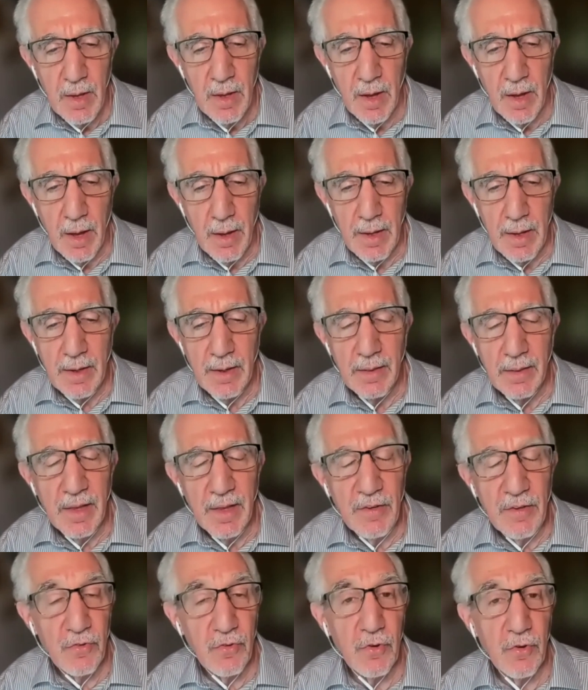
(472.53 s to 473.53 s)
any
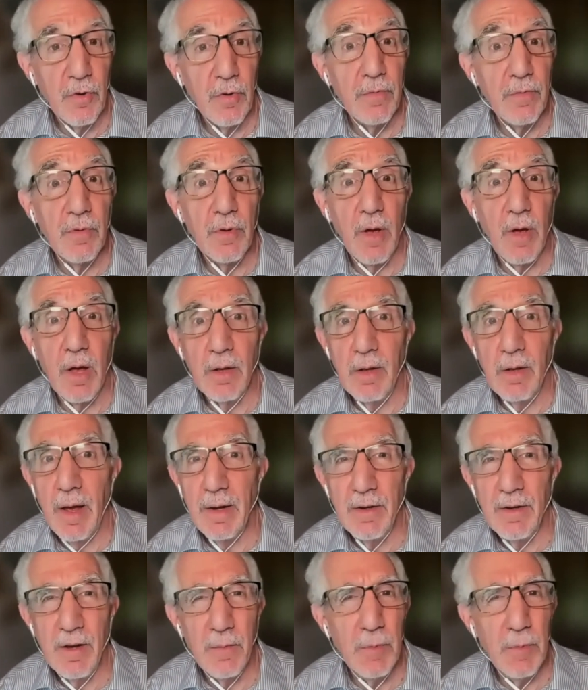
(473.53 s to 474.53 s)
listservs,
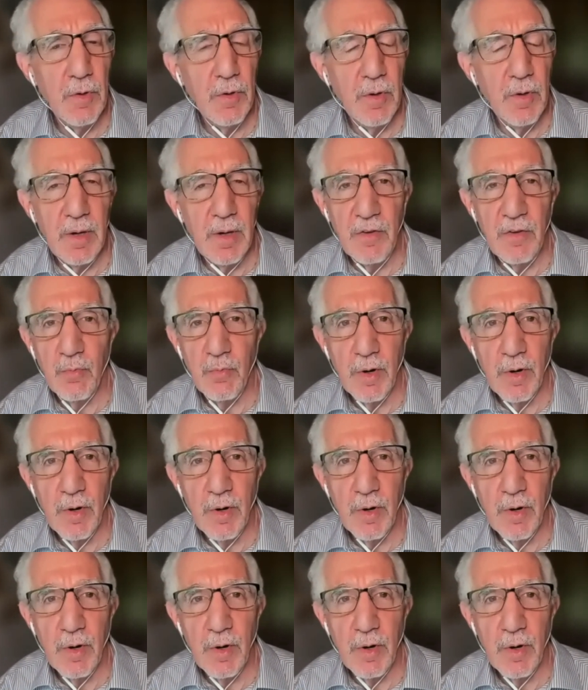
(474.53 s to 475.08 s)
online communities,